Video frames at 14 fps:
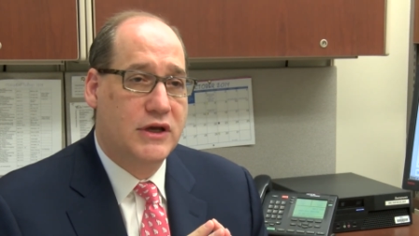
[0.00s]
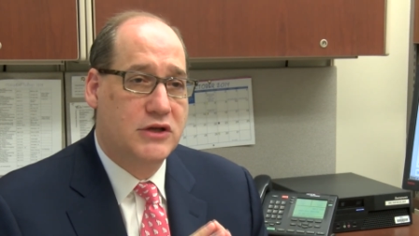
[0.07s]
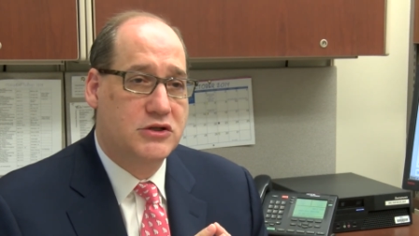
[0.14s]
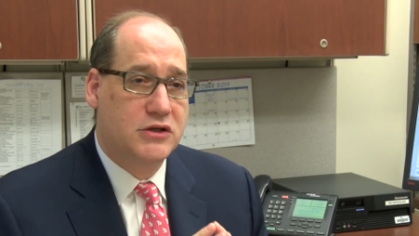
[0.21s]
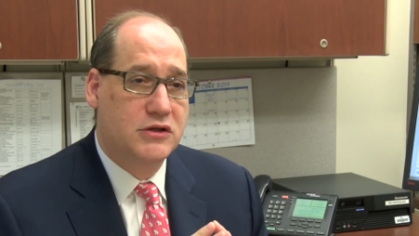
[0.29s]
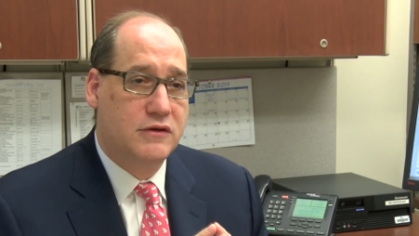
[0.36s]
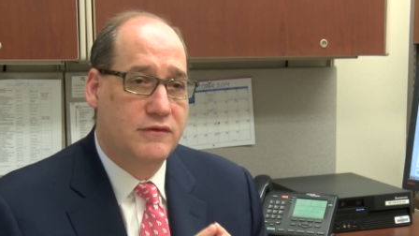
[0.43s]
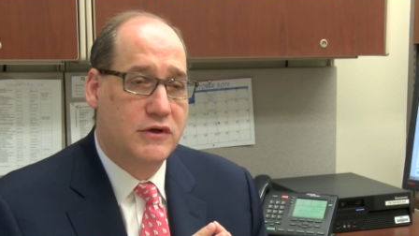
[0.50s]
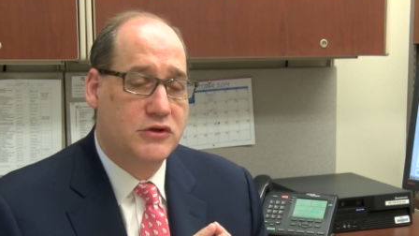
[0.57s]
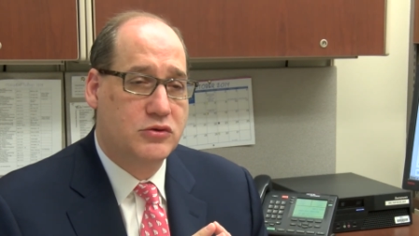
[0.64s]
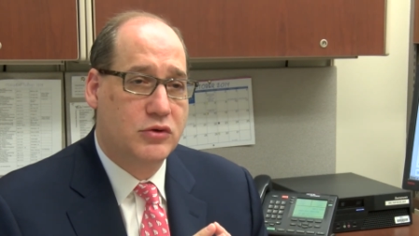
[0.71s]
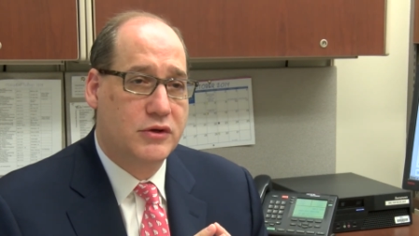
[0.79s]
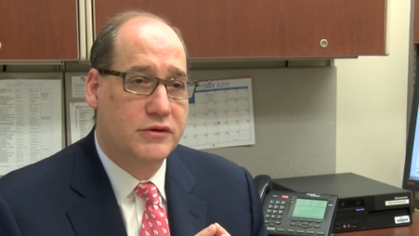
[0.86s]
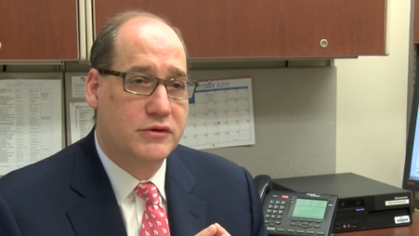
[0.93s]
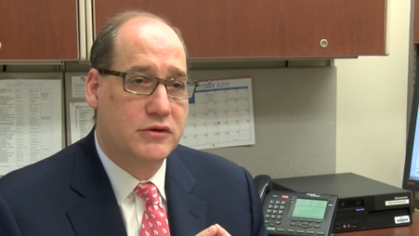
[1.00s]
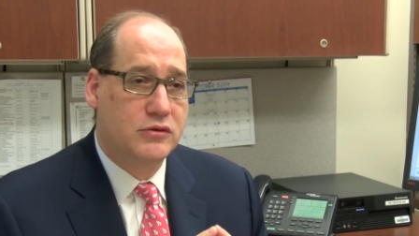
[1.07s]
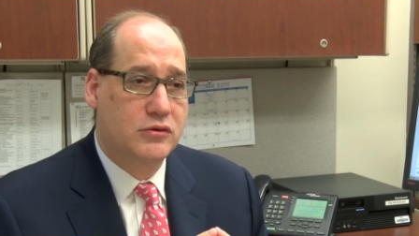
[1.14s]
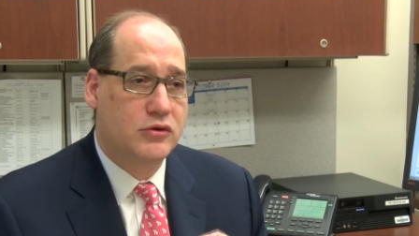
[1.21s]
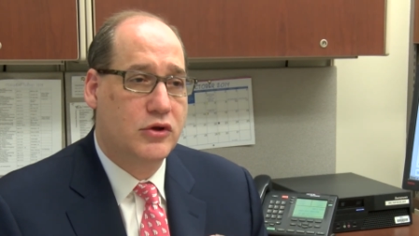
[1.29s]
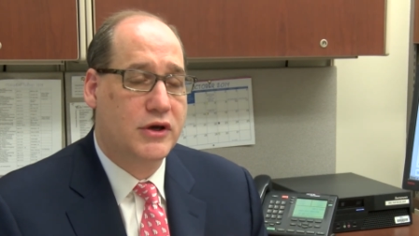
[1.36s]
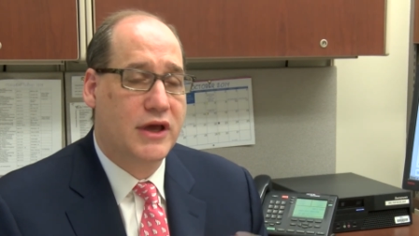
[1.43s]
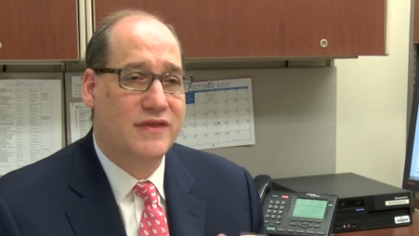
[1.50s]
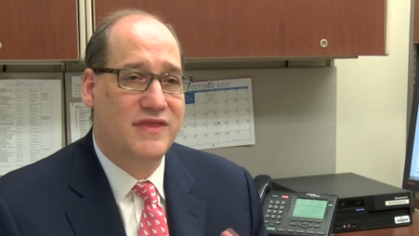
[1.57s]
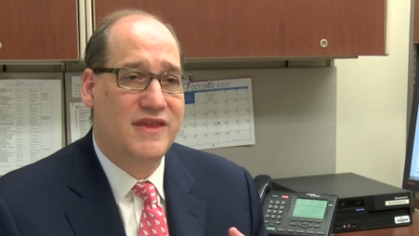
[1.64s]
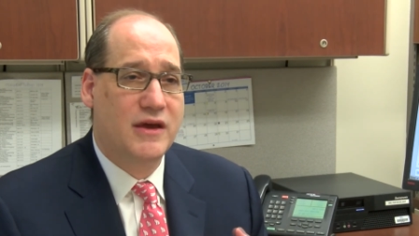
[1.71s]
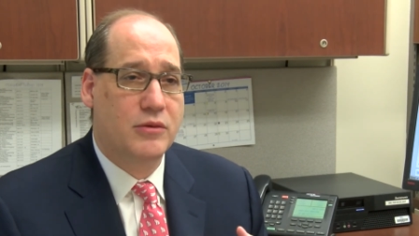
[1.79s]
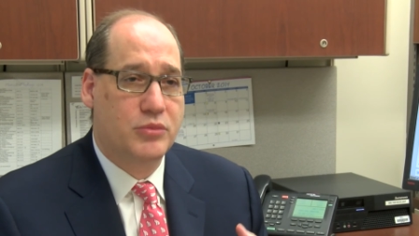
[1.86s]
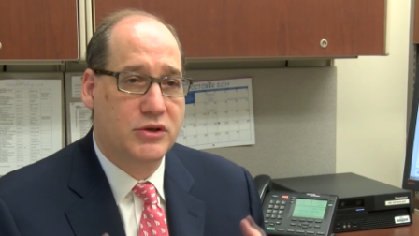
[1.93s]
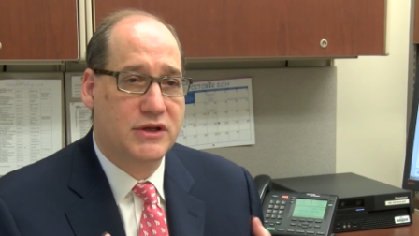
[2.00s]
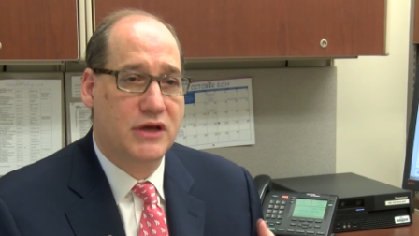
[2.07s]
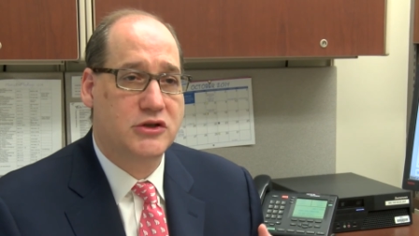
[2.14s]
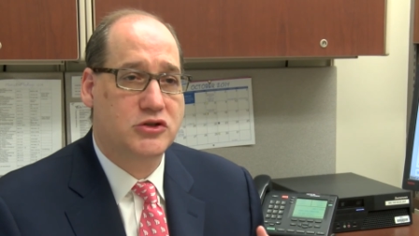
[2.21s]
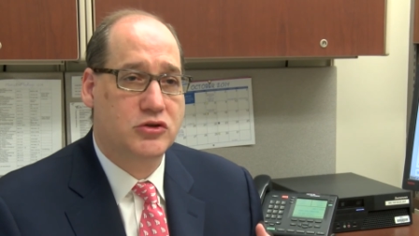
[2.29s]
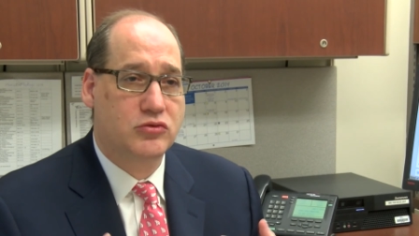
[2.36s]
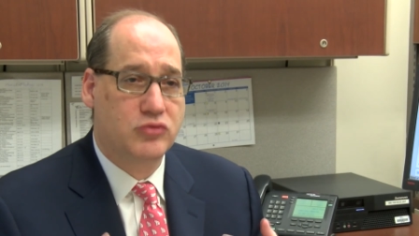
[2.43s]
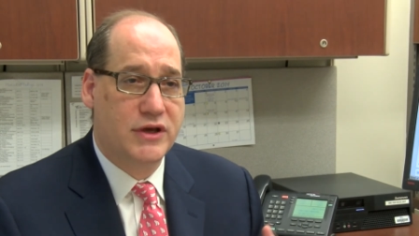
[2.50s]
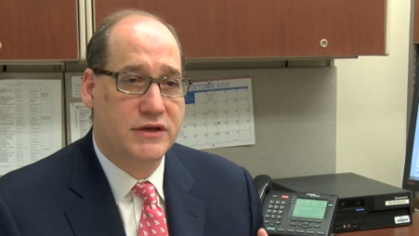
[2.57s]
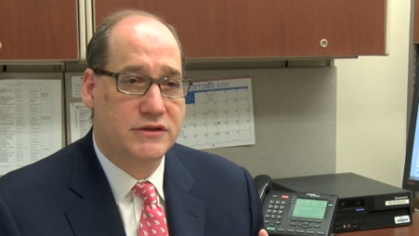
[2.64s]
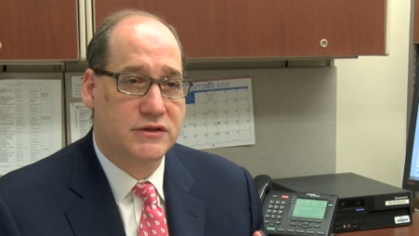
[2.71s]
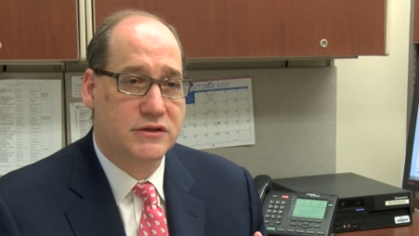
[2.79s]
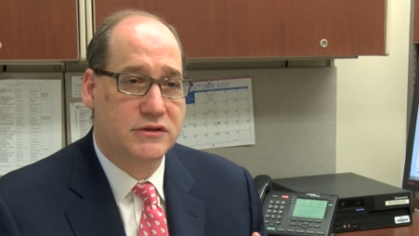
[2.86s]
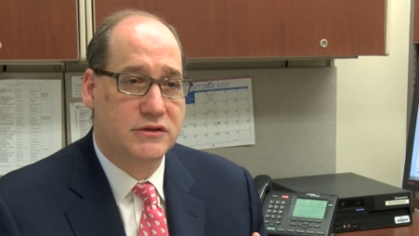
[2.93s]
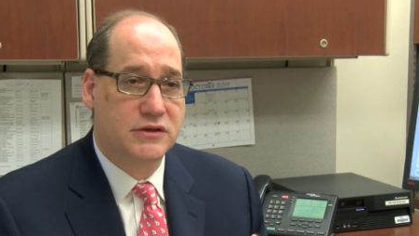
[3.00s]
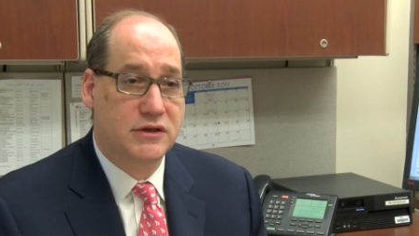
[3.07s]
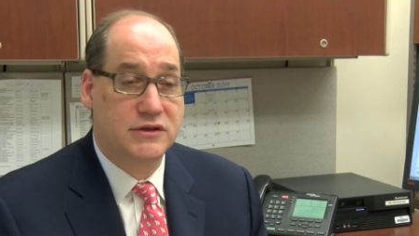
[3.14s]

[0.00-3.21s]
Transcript: each individual to look at their potential risks.